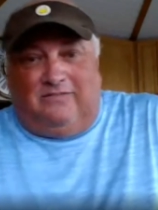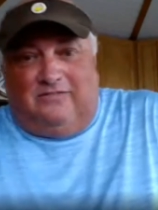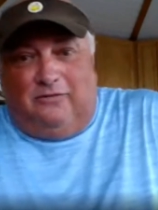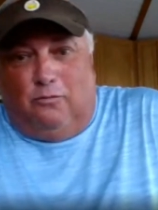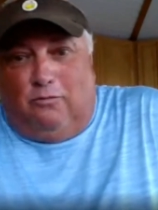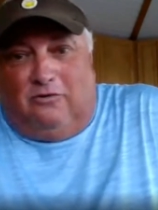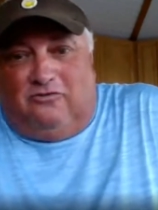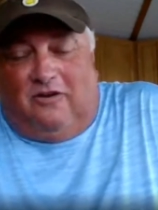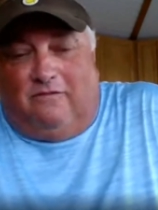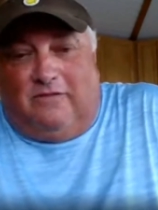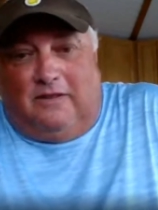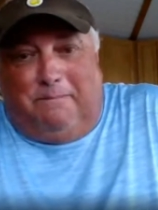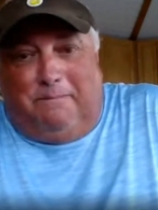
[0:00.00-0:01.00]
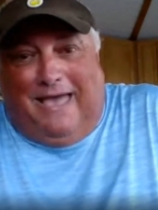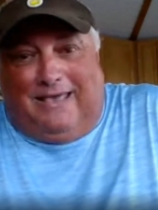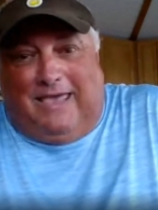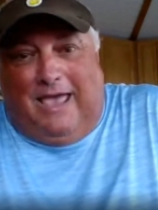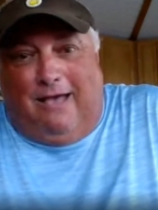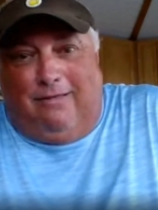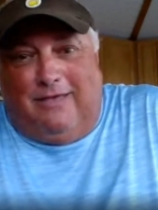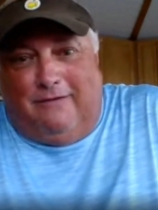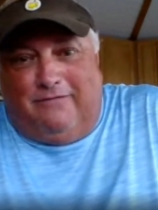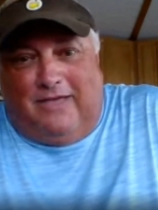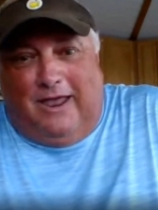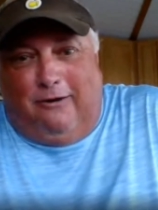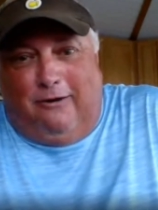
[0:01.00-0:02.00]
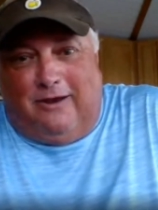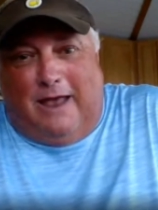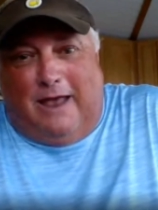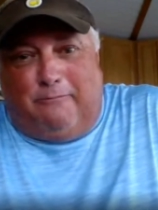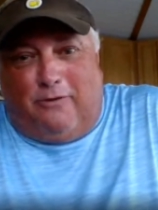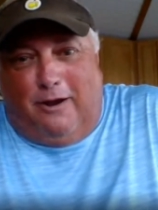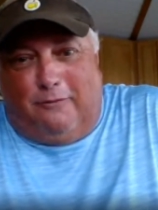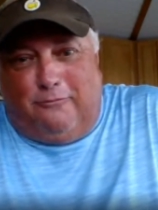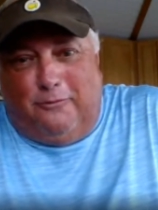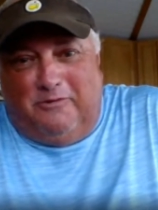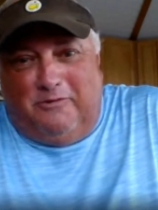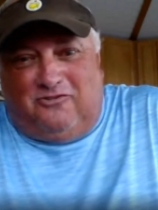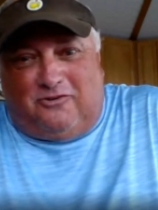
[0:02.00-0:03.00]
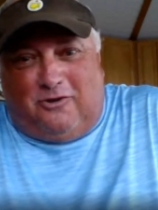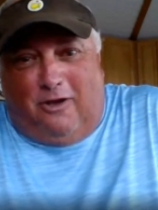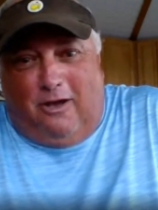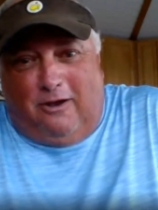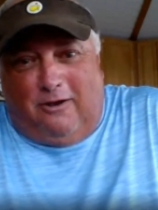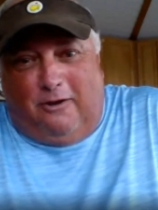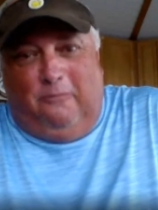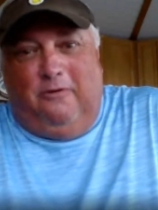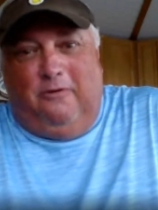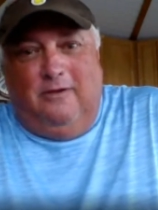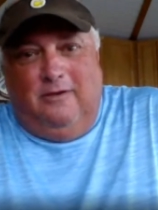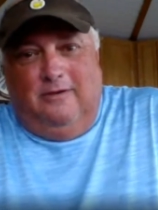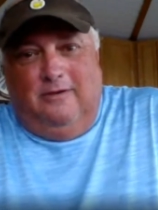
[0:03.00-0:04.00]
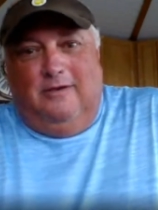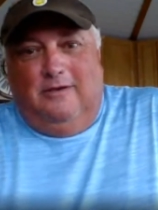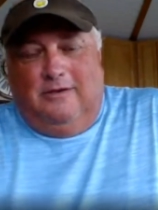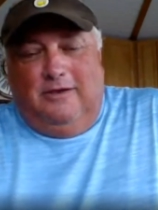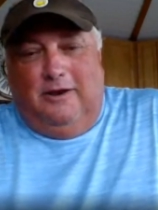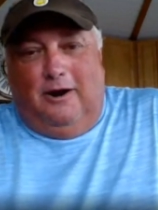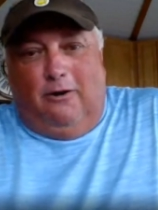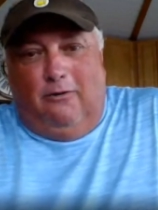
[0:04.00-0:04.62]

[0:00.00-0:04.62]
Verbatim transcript: So you weren't shoved in the yeah. back alley of the Aragon Ballroom in Chicago next know?